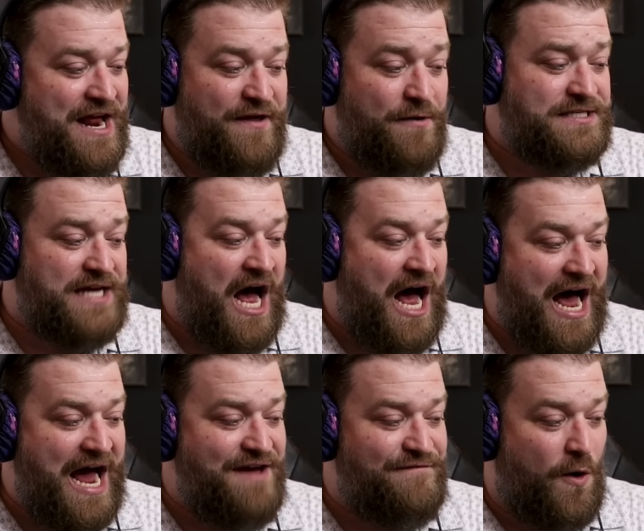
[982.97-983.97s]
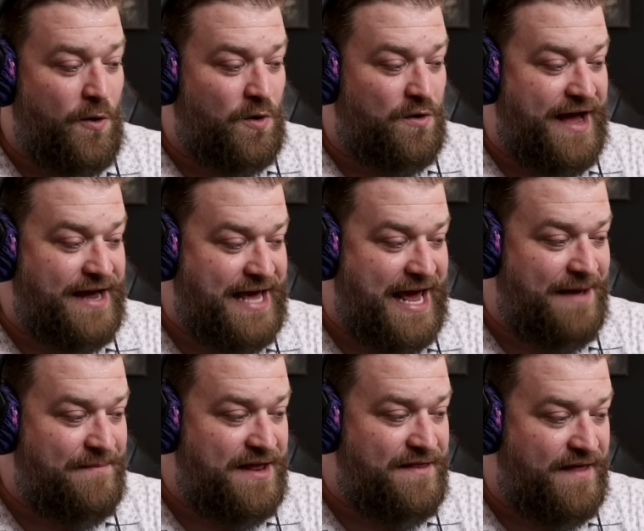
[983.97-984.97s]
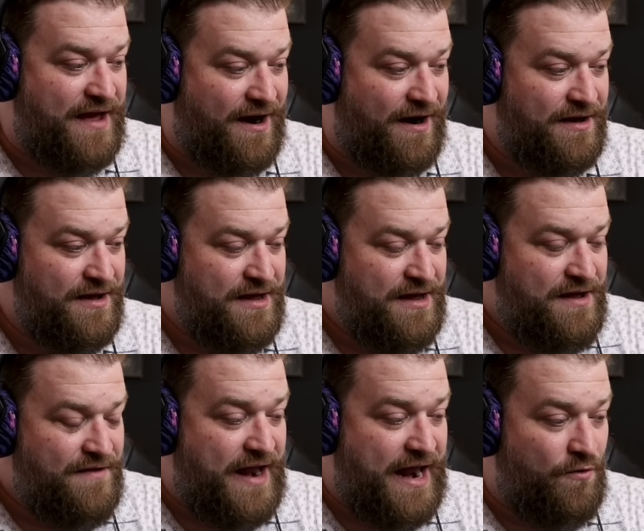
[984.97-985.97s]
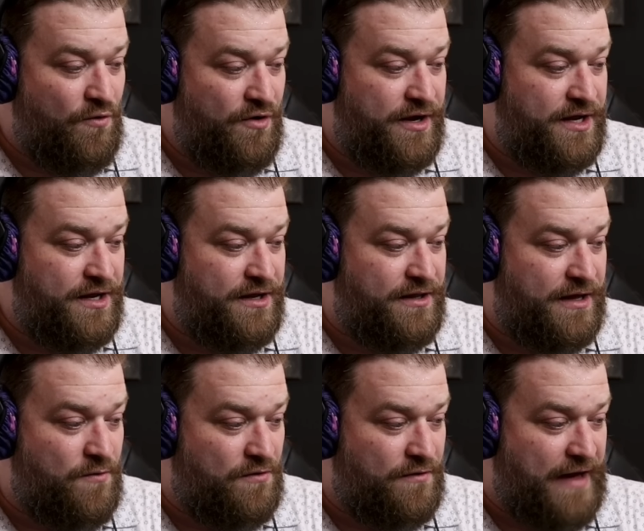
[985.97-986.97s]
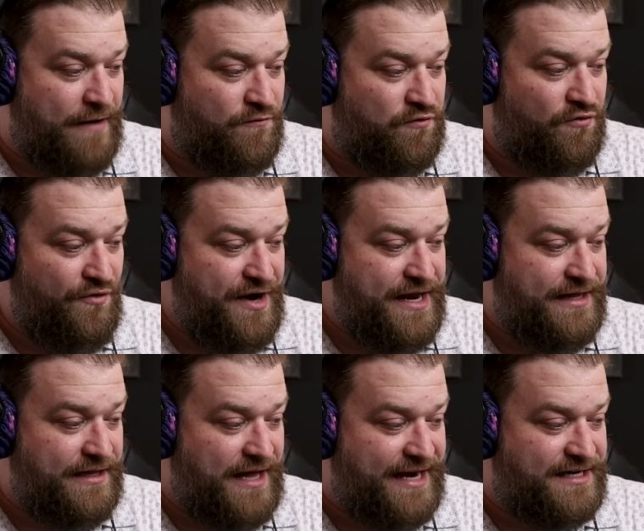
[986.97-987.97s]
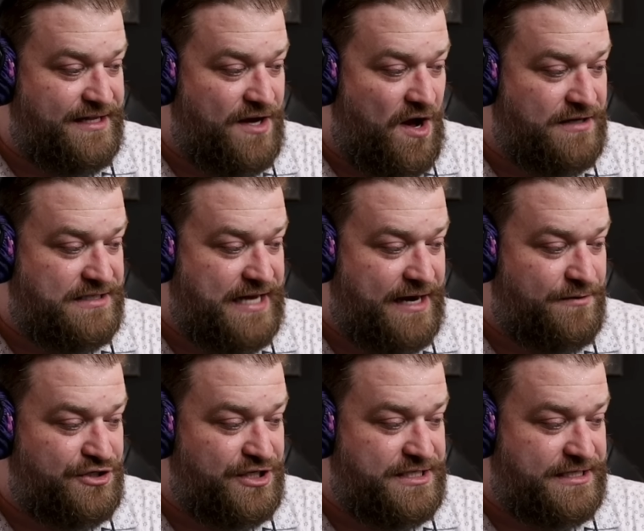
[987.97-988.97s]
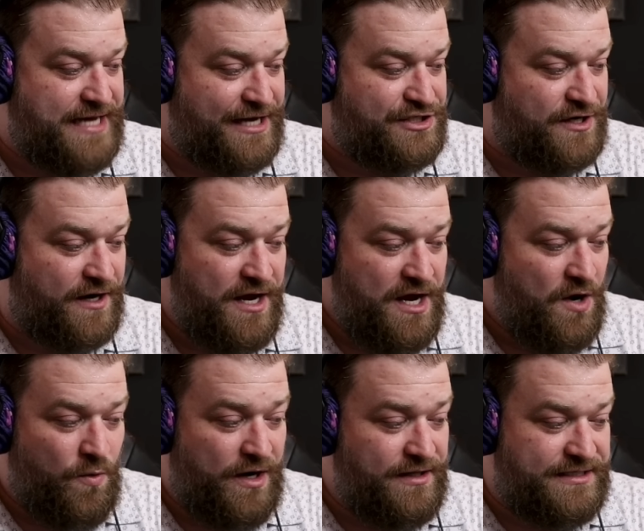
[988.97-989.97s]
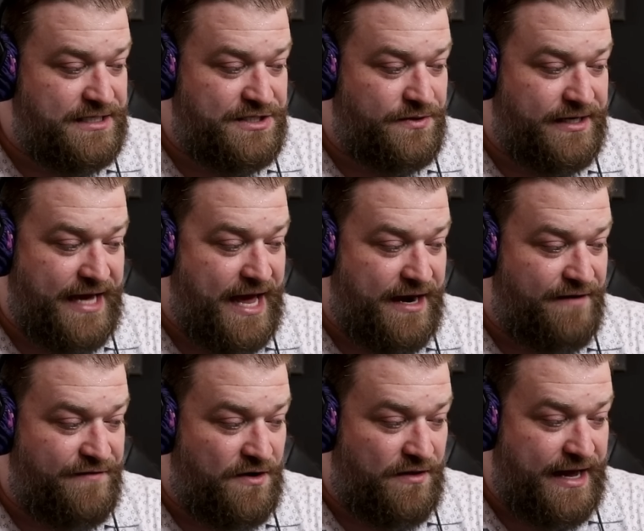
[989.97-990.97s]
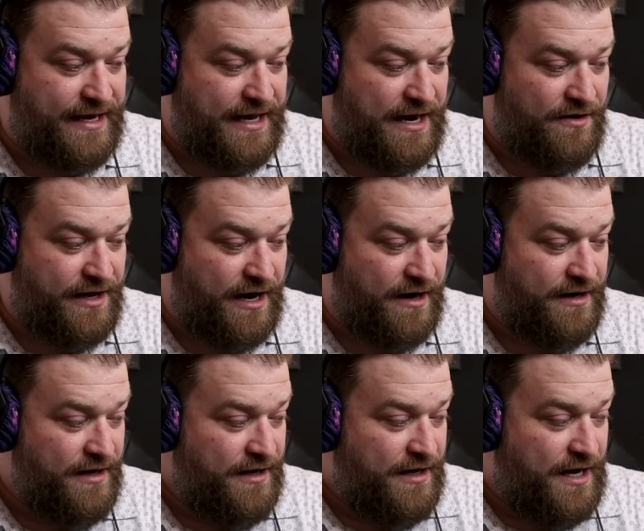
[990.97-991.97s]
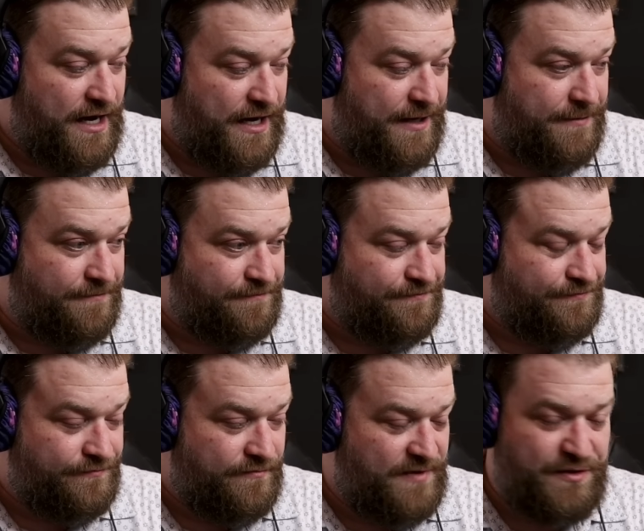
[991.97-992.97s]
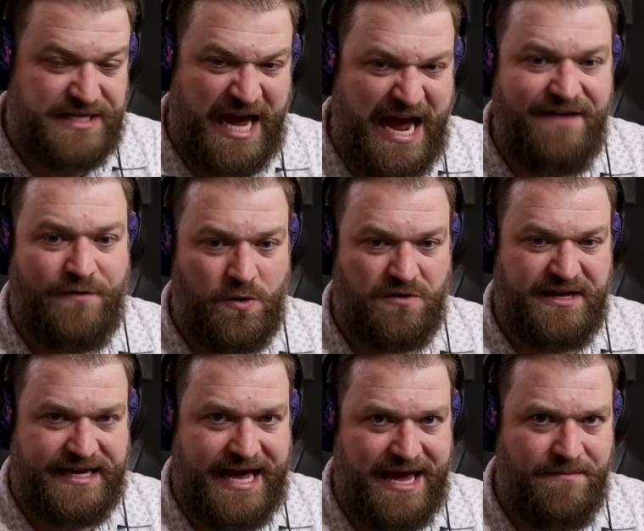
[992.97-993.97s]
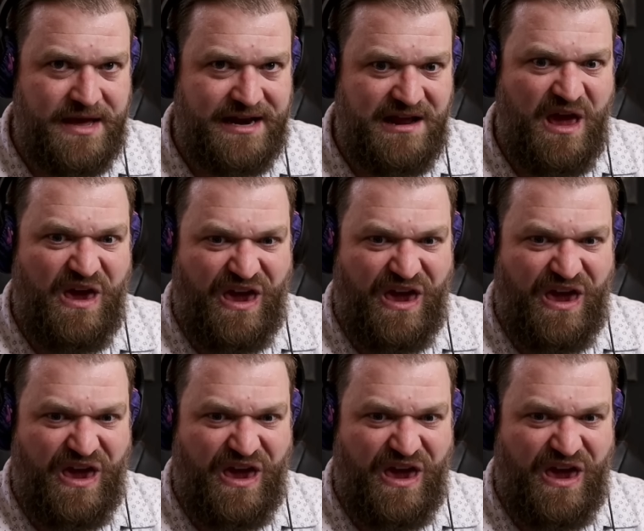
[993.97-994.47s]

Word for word: There was a high vocal that came in there that I really, I really liked the onset. It was just a texture. We're gonna listen to it again, and if you don't like it, I don't care. Um, there was a high vocal that came in.